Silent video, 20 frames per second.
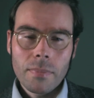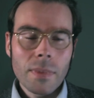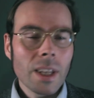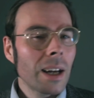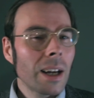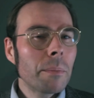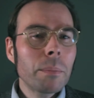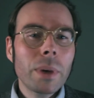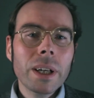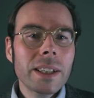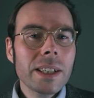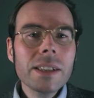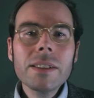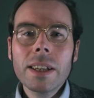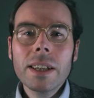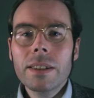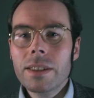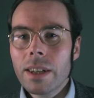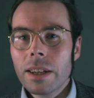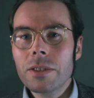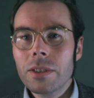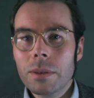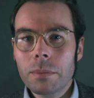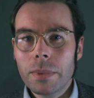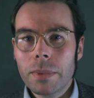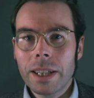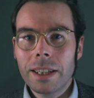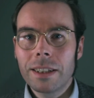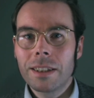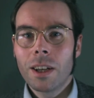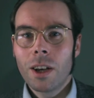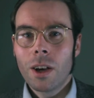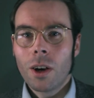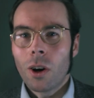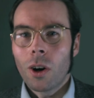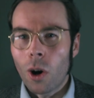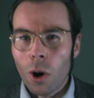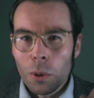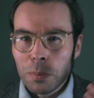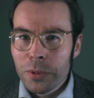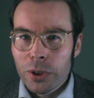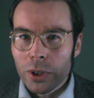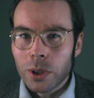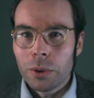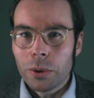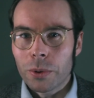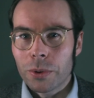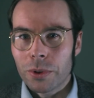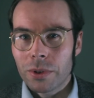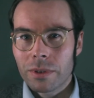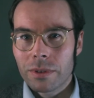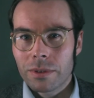And by this he doesn't mean optical